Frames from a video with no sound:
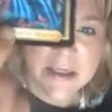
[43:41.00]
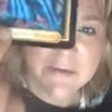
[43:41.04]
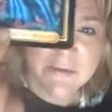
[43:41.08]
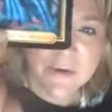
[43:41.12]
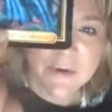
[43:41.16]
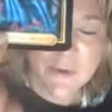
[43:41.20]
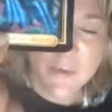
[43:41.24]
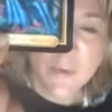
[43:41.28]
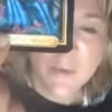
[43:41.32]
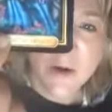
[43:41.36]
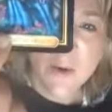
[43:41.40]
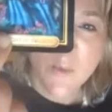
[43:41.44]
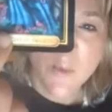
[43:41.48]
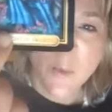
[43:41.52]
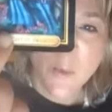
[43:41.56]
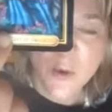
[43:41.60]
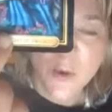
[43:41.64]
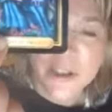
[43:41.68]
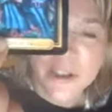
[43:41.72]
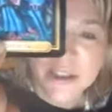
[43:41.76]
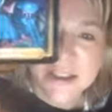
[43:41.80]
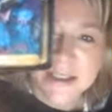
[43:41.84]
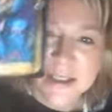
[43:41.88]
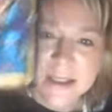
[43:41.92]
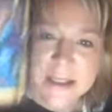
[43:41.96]
if you are
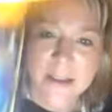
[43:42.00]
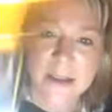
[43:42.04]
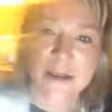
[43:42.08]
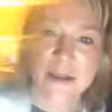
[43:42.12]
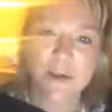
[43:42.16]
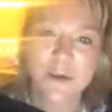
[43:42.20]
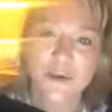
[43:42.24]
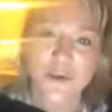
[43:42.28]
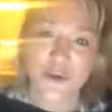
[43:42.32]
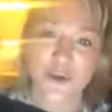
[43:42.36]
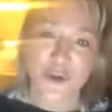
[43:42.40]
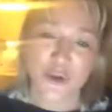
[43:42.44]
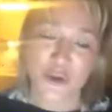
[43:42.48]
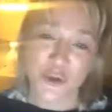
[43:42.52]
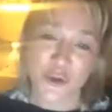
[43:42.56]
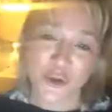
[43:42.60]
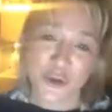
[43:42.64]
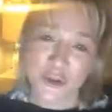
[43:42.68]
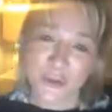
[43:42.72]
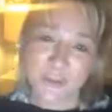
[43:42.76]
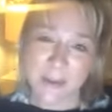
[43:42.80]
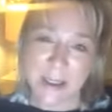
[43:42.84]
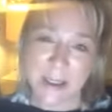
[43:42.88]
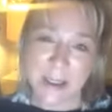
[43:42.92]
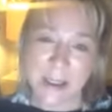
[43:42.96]
wanting to
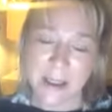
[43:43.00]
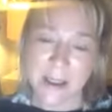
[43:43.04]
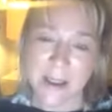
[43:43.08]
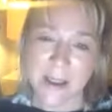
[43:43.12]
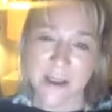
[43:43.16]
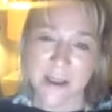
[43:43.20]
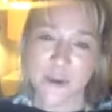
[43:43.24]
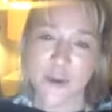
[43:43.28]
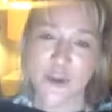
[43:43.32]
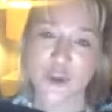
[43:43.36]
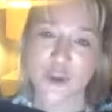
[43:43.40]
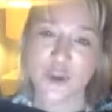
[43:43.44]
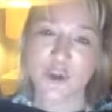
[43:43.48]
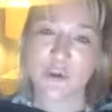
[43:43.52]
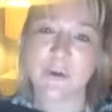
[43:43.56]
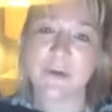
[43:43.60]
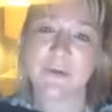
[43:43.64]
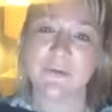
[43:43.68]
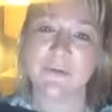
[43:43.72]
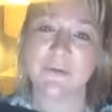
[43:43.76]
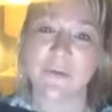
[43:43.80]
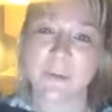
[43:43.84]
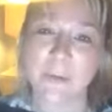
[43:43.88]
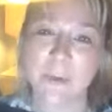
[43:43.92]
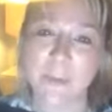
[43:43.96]
speak, do it
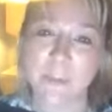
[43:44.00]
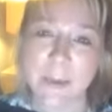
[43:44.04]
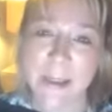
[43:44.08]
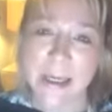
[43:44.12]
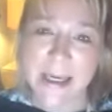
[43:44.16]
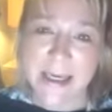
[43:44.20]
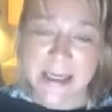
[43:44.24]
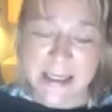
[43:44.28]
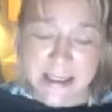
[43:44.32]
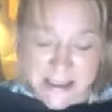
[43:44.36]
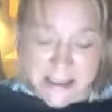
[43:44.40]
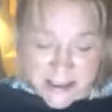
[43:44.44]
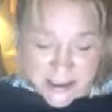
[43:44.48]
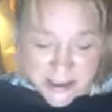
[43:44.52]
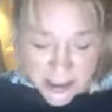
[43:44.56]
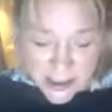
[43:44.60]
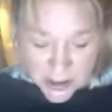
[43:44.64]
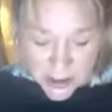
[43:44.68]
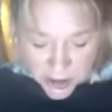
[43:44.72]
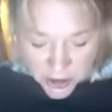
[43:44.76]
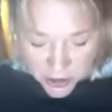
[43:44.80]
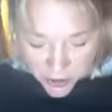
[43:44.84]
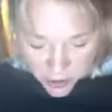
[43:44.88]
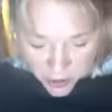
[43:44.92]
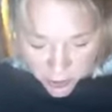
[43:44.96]
from a place
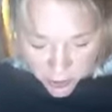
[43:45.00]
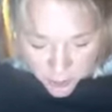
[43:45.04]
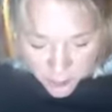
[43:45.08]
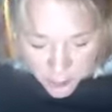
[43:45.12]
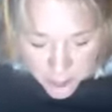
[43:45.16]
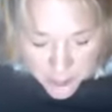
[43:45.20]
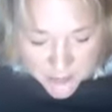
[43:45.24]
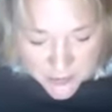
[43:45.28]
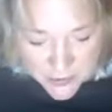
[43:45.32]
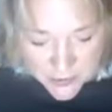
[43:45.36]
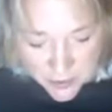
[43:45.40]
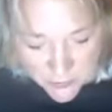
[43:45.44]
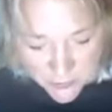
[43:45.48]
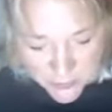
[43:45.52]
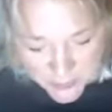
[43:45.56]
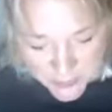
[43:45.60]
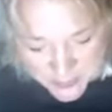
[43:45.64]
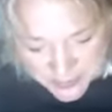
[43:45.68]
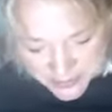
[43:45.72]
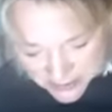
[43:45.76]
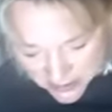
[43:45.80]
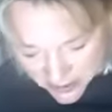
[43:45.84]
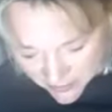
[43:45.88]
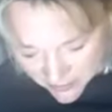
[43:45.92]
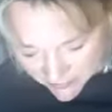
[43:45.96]
of
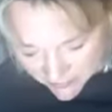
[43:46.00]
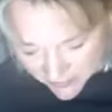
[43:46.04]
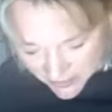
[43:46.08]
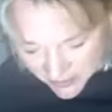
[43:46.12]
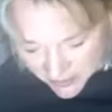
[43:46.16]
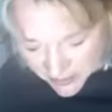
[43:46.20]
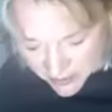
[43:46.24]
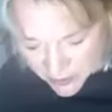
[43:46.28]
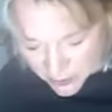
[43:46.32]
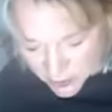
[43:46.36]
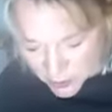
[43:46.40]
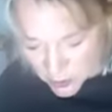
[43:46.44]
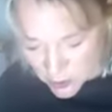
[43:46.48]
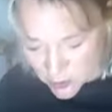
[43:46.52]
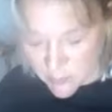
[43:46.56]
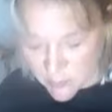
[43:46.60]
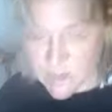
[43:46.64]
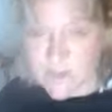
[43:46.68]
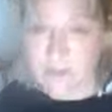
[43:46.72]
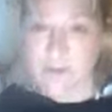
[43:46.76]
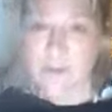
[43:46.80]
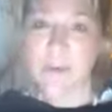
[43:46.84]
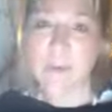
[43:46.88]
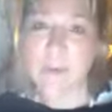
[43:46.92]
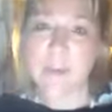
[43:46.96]
observing, do it
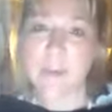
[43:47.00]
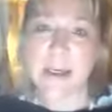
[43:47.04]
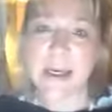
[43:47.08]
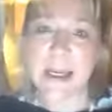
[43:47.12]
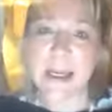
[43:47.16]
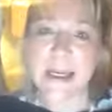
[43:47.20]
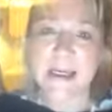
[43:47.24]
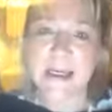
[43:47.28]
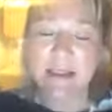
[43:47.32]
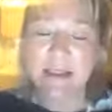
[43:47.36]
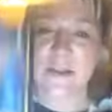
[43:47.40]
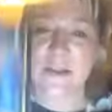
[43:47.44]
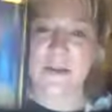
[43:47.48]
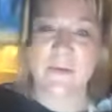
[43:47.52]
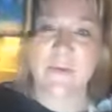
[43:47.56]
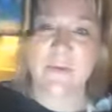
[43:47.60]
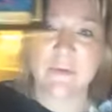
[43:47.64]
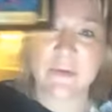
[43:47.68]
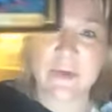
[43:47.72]
from a place of